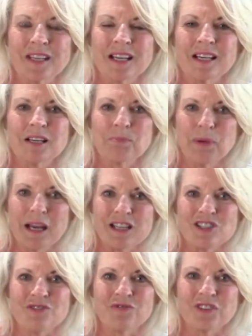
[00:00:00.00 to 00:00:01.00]

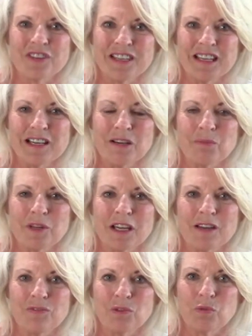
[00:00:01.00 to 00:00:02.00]
Compassion for them
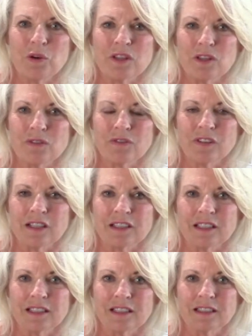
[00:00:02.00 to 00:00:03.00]
and for what they're feeling.
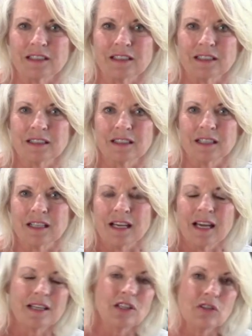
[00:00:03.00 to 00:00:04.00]

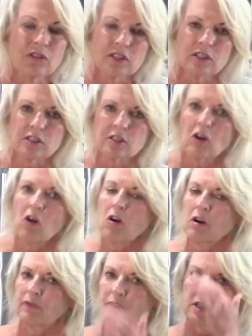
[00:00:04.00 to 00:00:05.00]
You know, this is
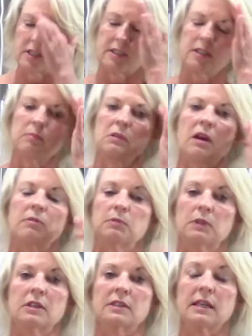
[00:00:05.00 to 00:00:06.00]
hard for us sometimes
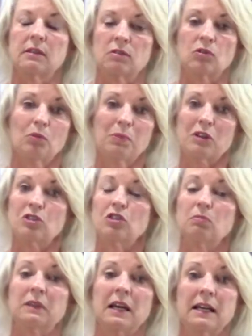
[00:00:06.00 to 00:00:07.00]
because I don't know about you,
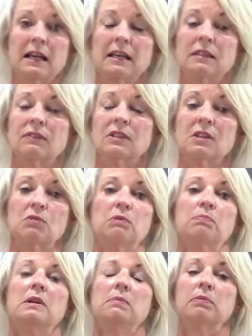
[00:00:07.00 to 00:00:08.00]
but I kind of think when
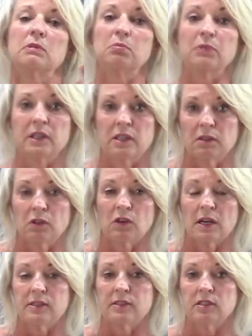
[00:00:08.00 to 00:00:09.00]
people are bringing a
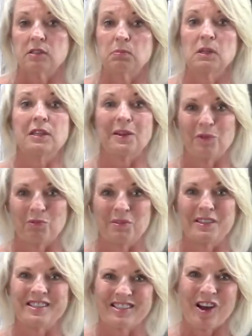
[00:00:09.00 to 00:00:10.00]
crisis to me, they want me
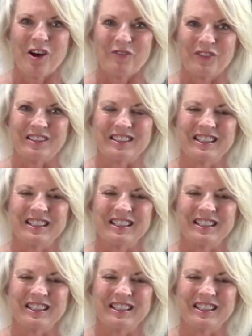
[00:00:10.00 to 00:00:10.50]
to solve it.